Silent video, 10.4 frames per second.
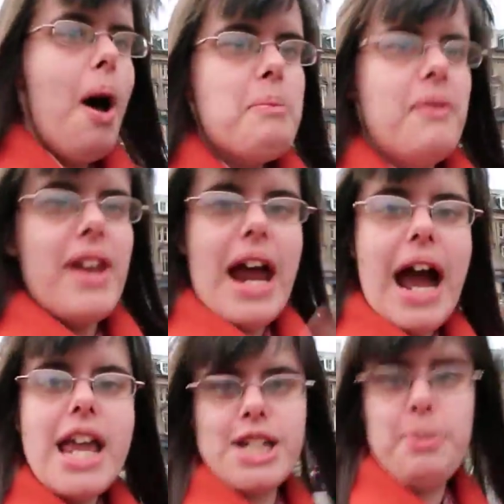but then
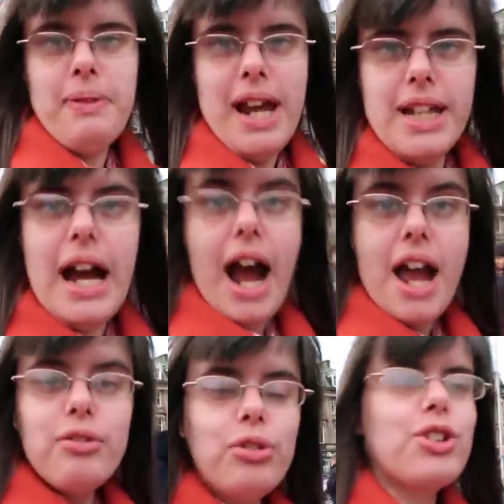I explained I
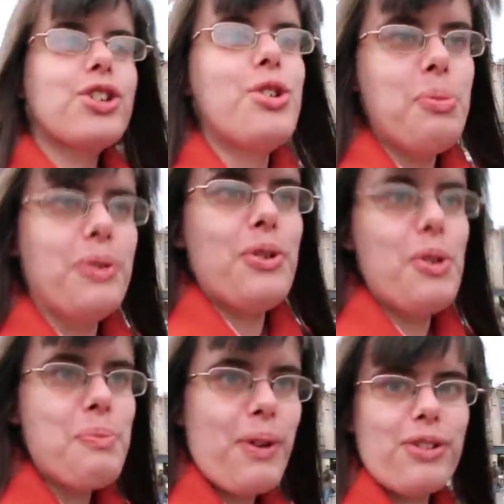look
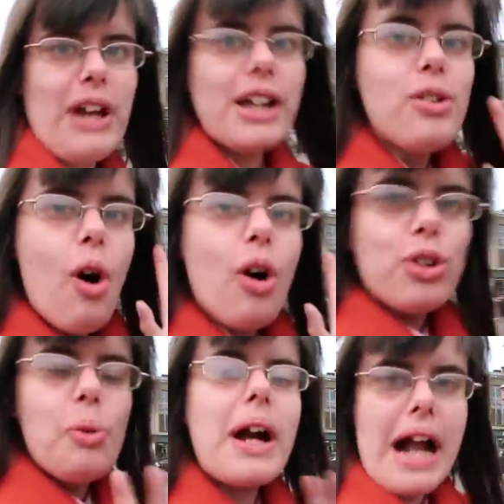stupider because I talked
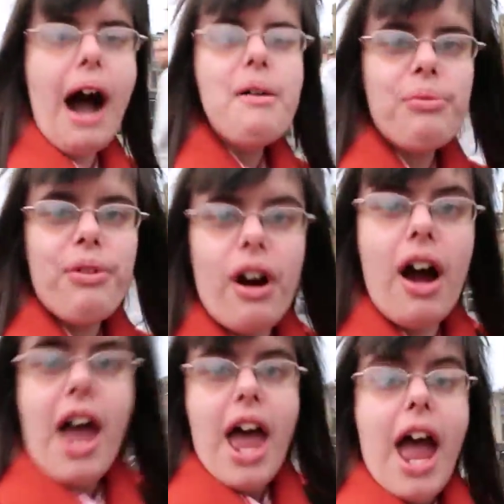to a camera
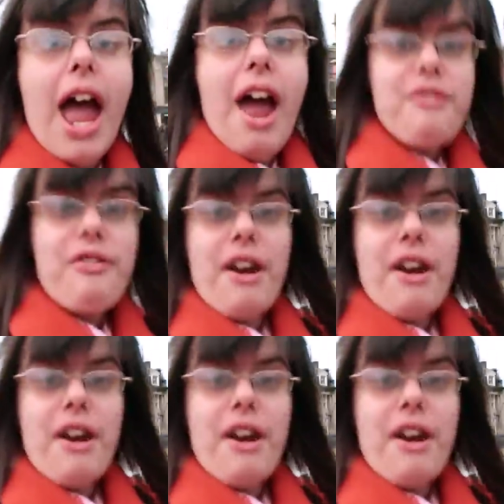in